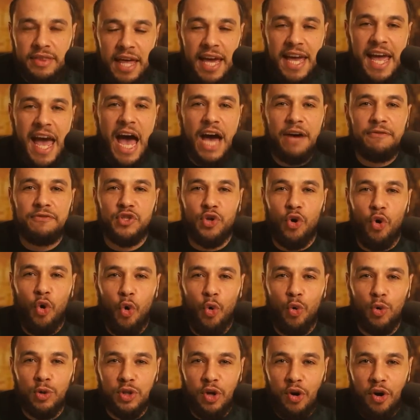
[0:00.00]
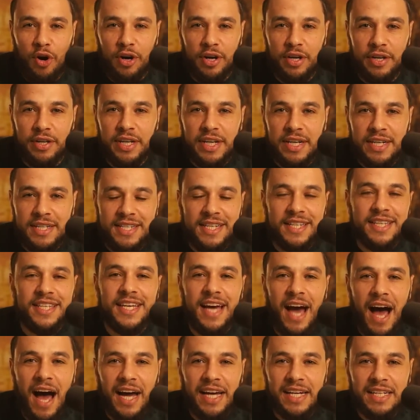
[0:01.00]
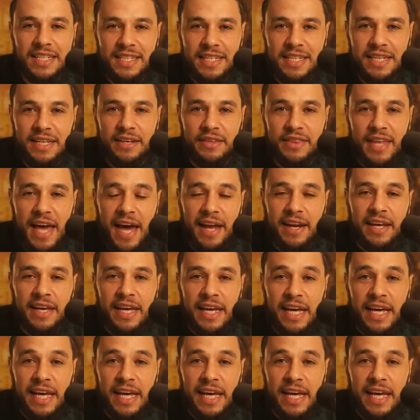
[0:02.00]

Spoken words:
they have to hold on to the idea that